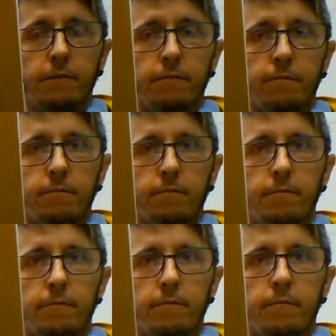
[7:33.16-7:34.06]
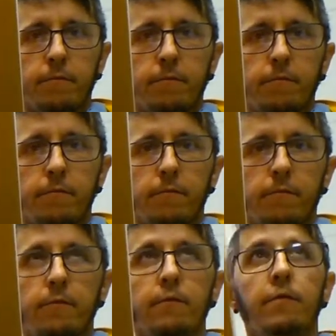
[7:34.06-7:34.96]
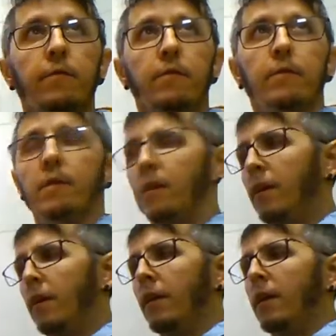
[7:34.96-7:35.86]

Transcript: [no speech]